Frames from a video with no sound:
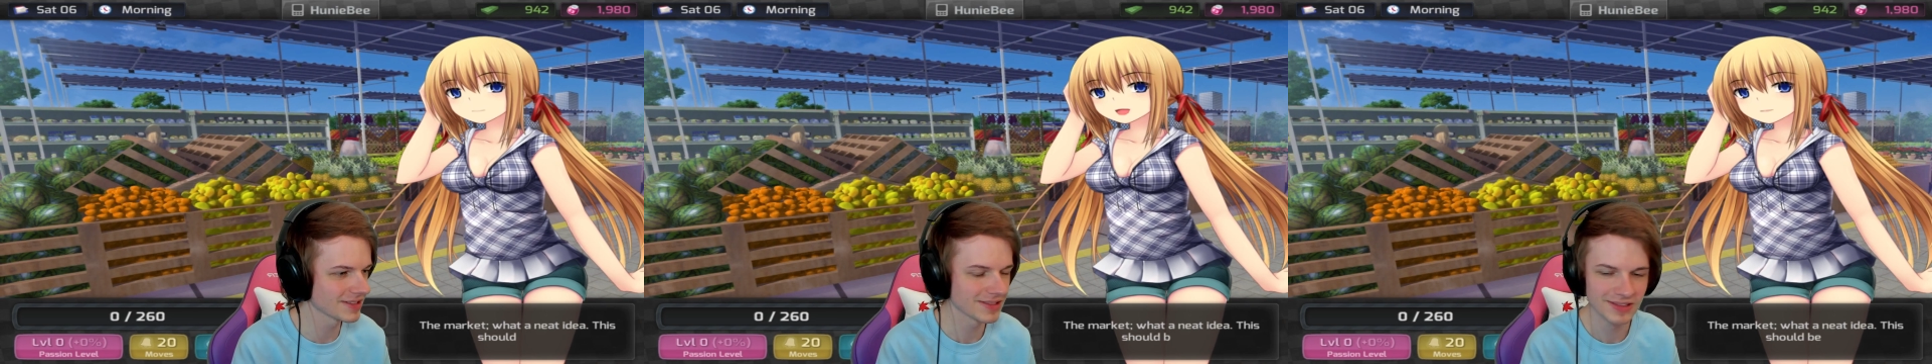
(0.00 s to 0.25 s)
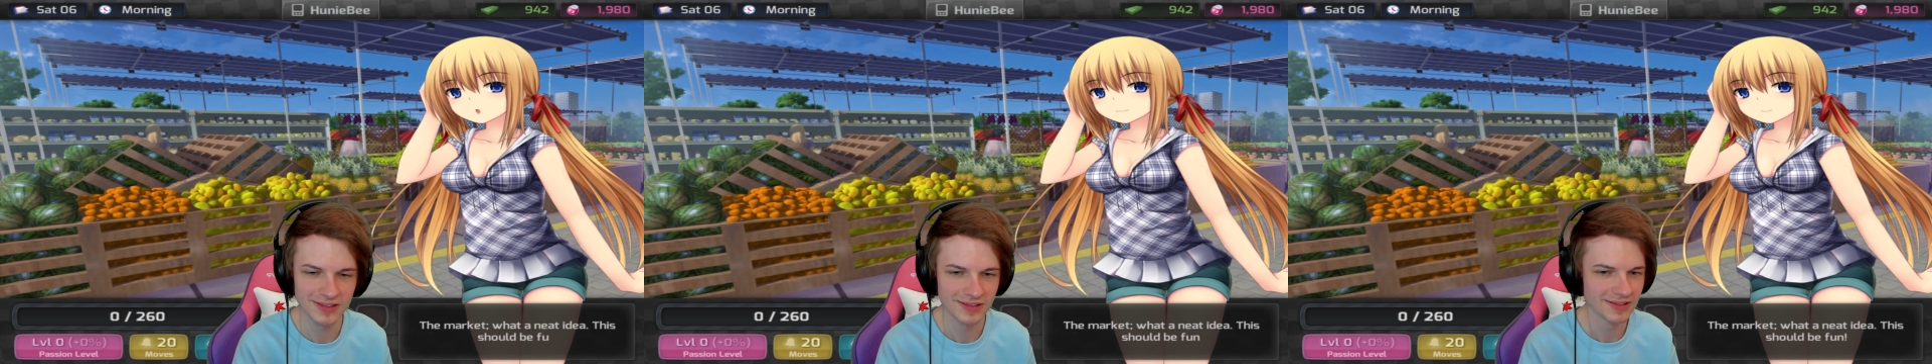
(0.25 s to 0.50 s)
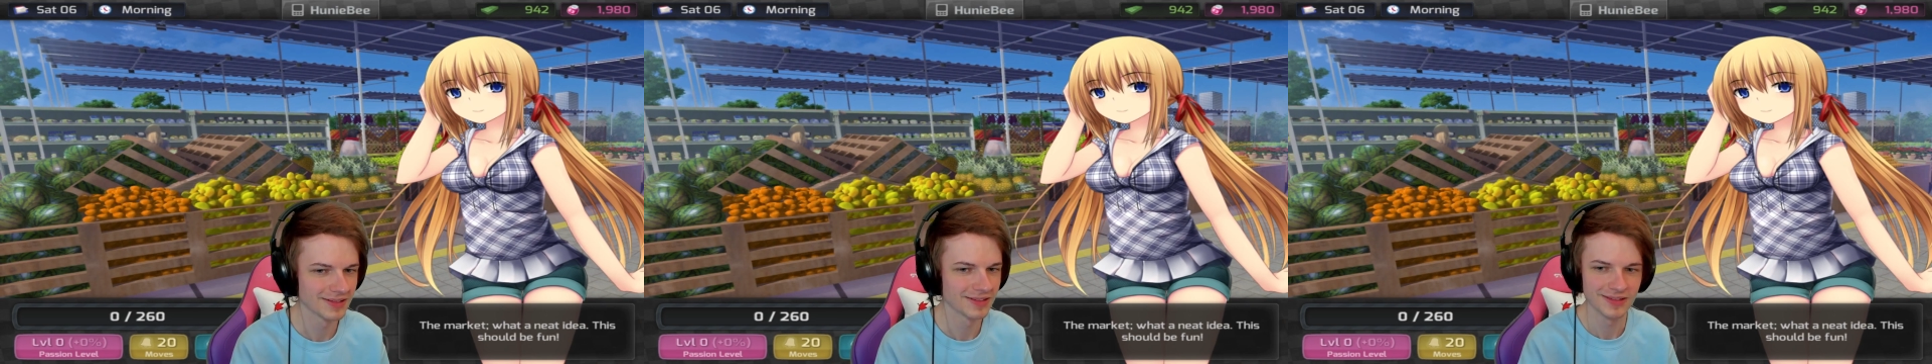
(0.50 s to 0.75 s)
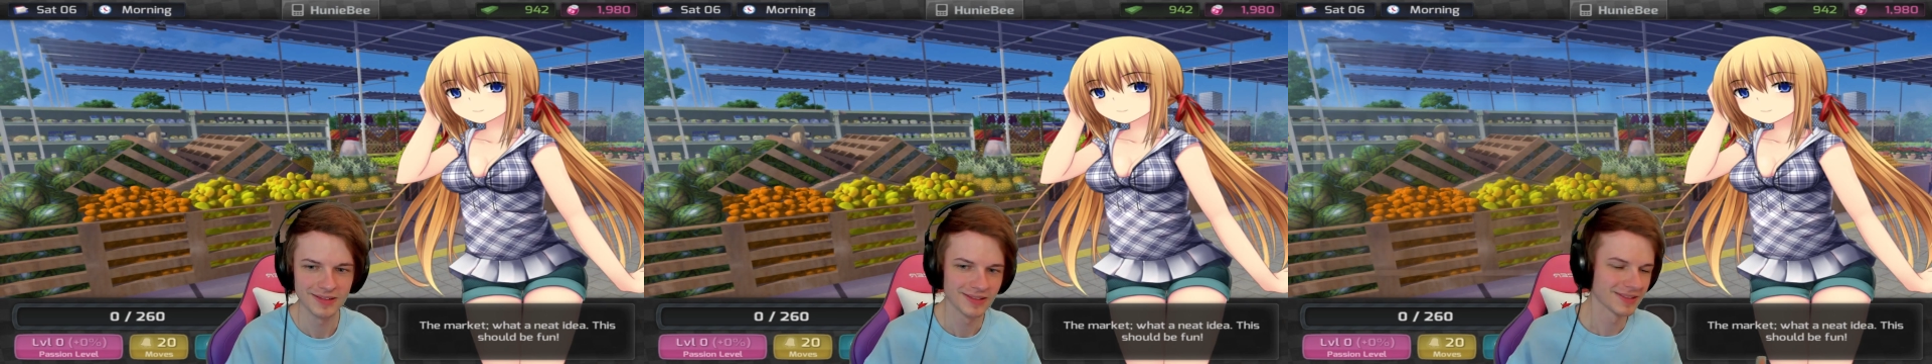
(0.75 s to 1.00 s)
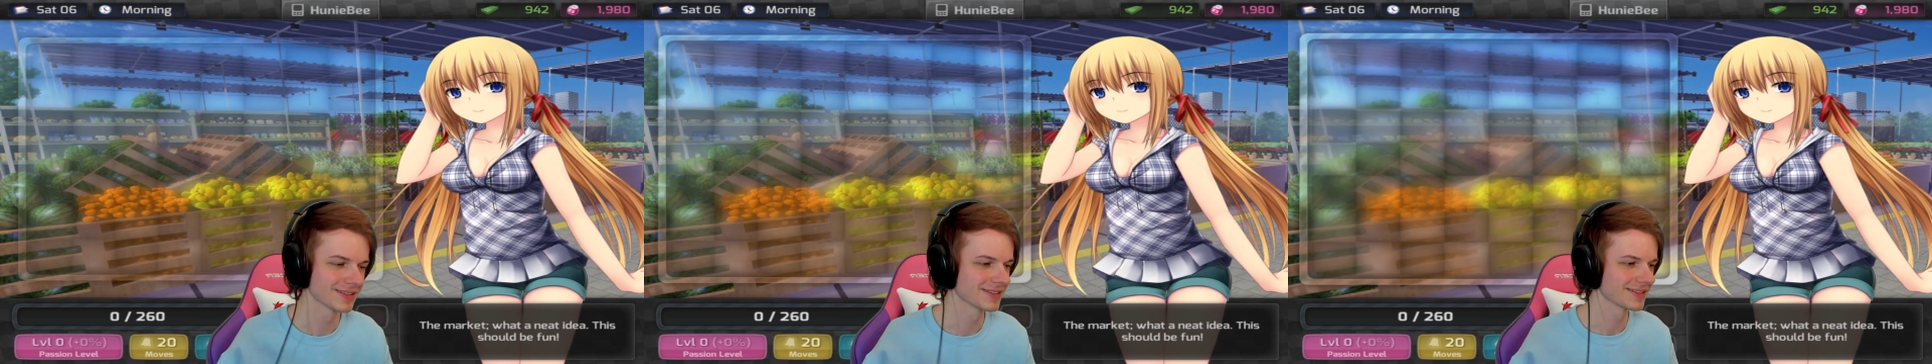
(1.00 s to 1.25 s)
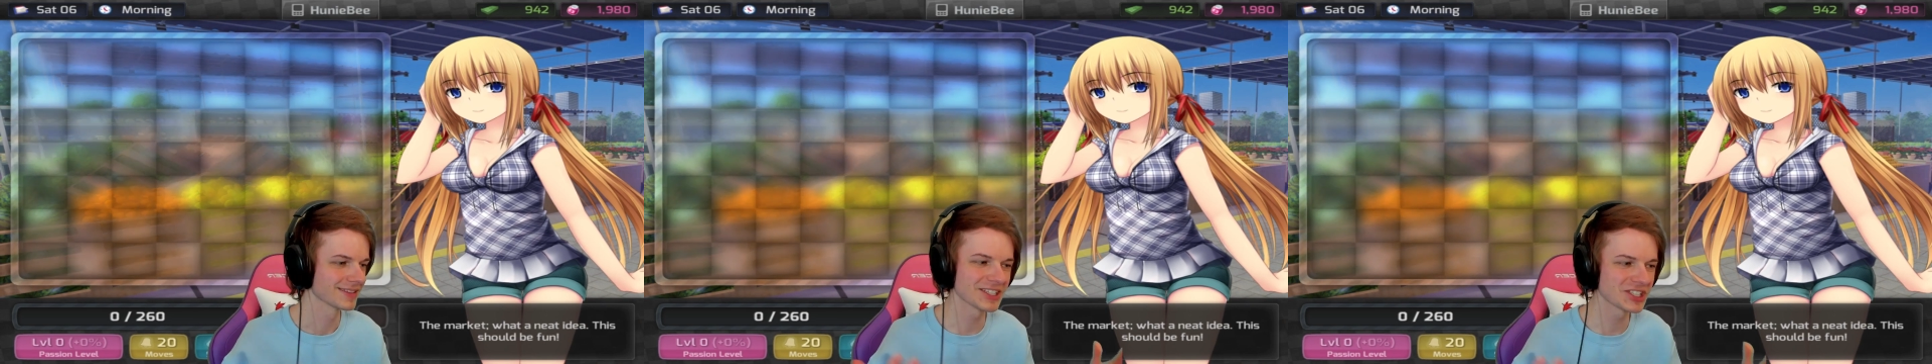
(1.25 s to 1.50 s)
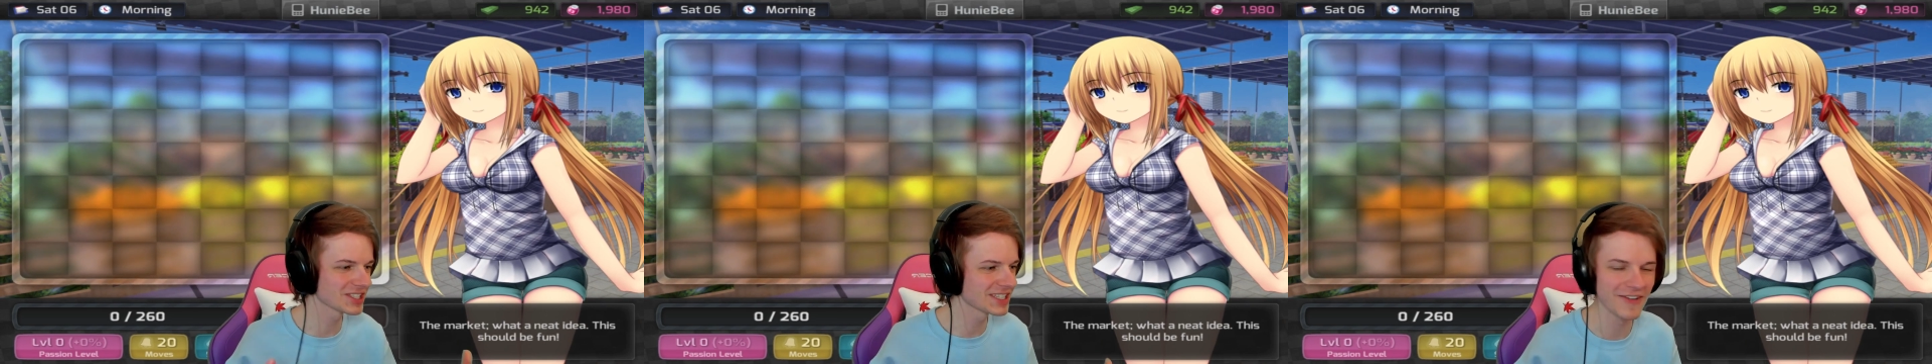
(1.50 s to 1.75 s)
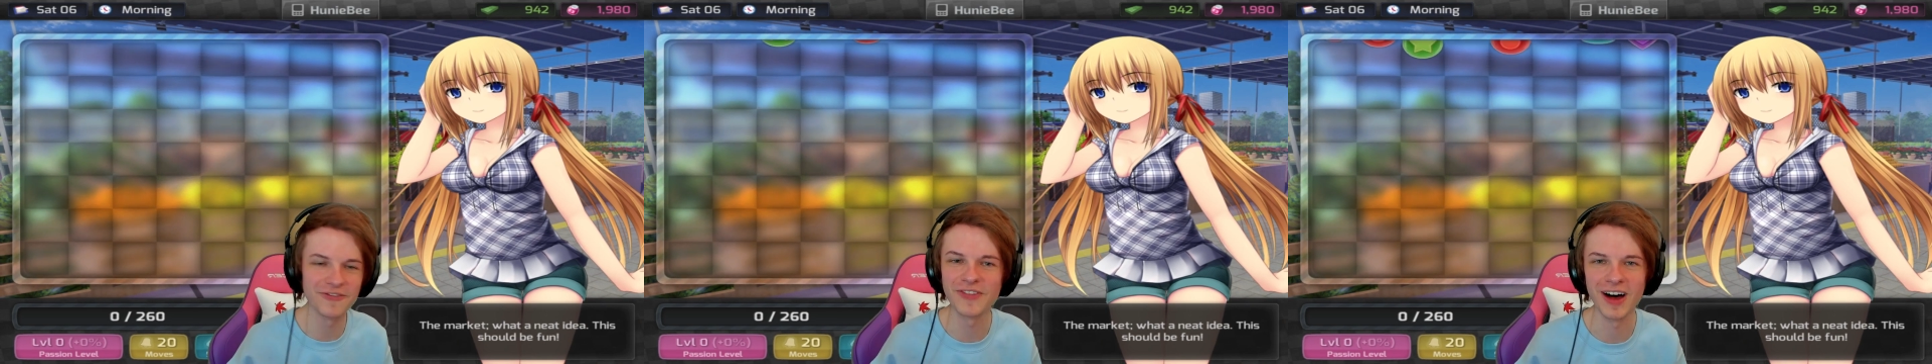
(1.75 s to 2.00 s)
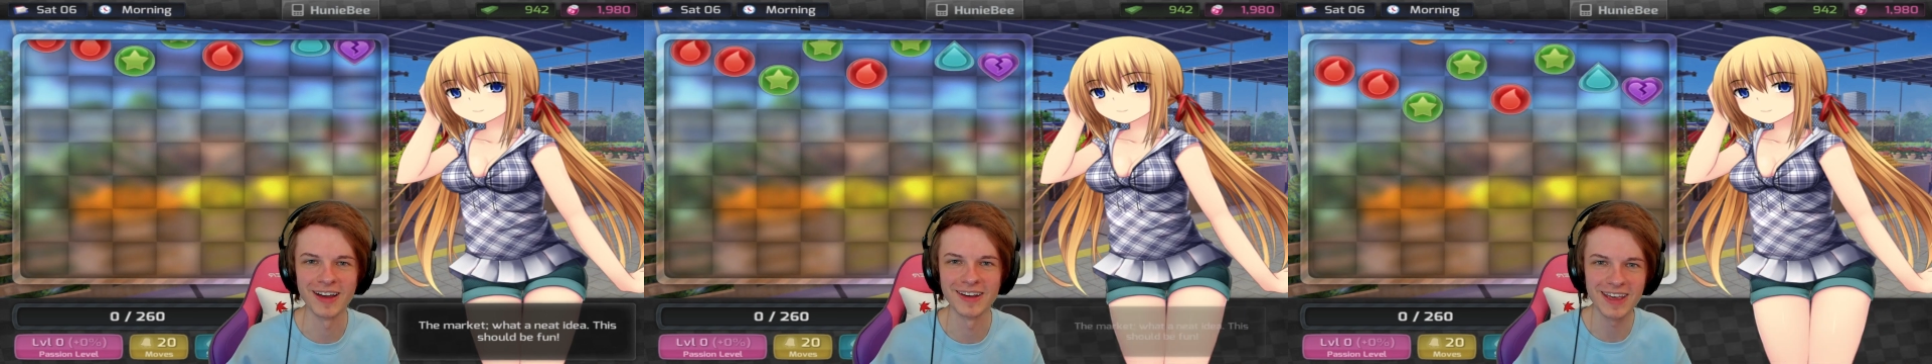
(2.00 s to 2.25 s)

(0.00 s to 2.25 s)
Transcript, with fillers: This should be fun. Let's just have fun.